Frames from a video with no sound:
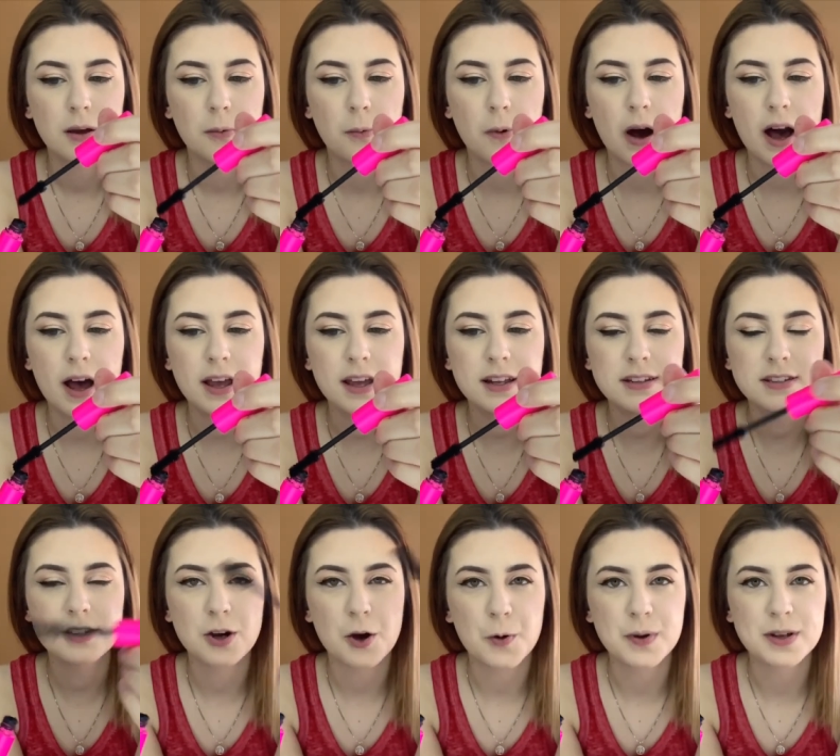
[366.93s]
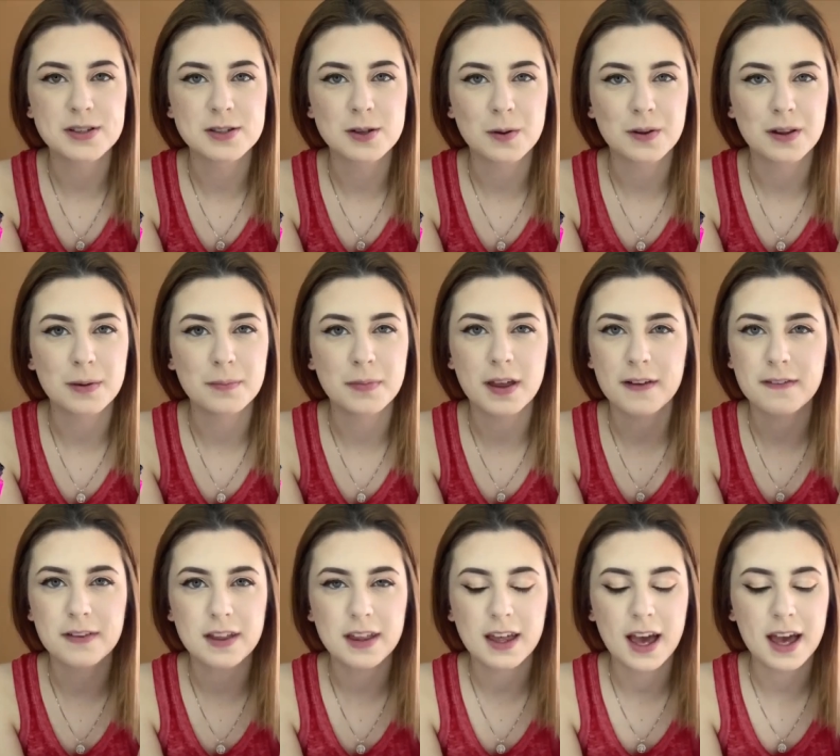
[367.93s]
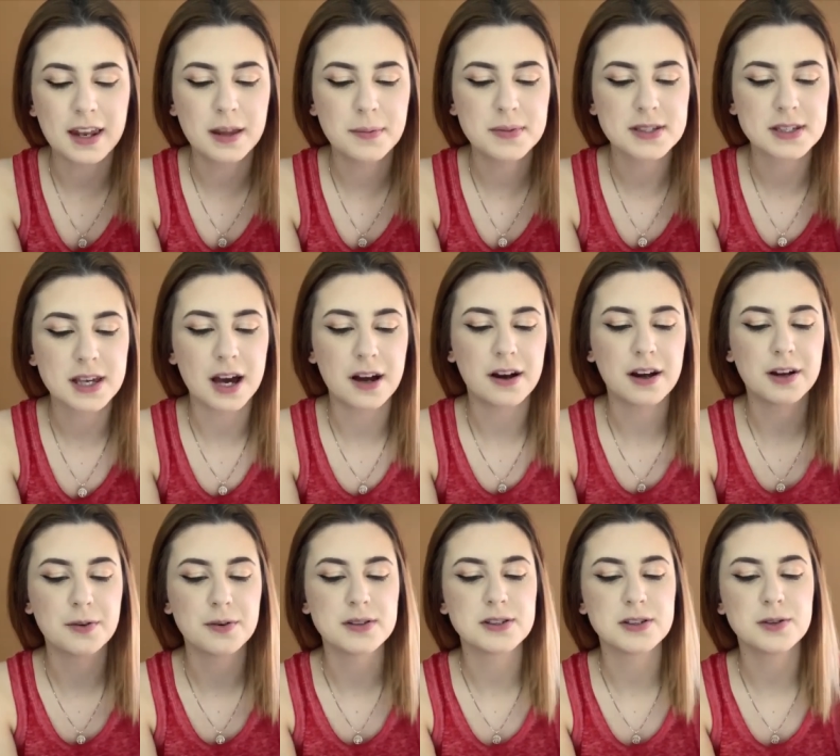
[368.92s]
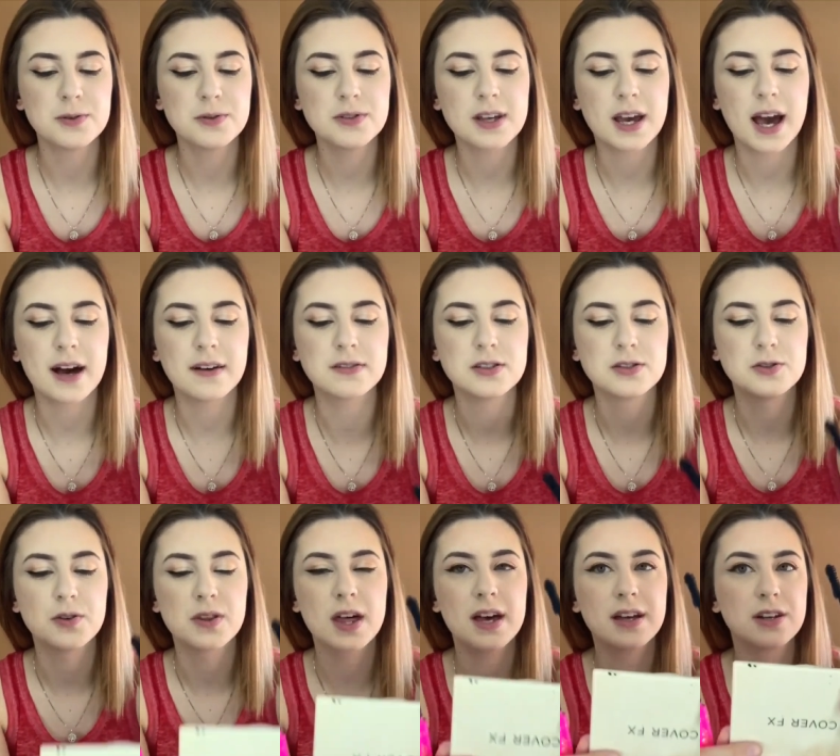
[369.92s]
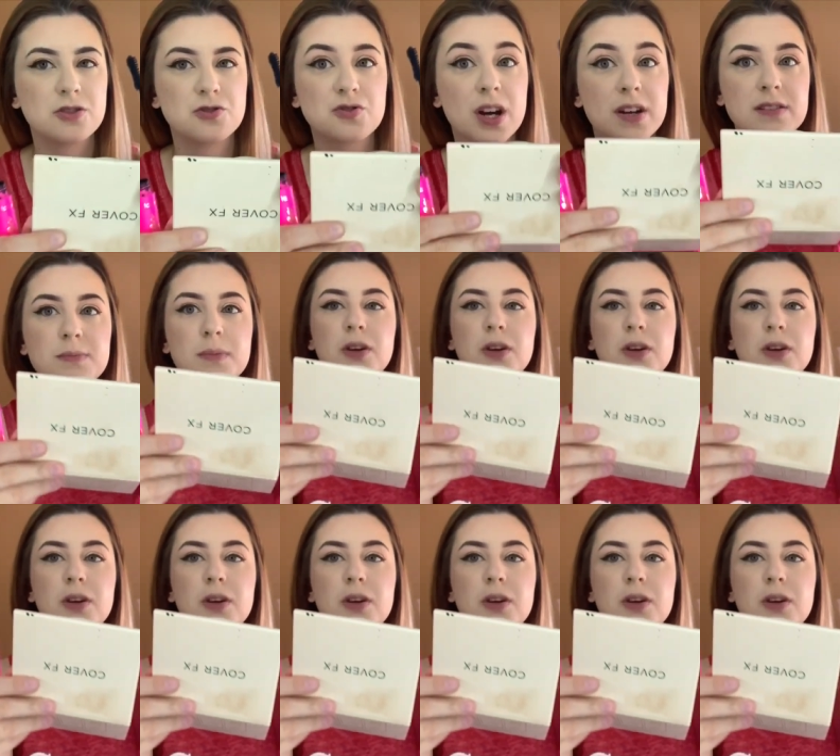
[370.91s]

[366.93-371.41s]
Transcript: why is it always so clumpy? I feel like any mascara I always use, I have to do that and it drives me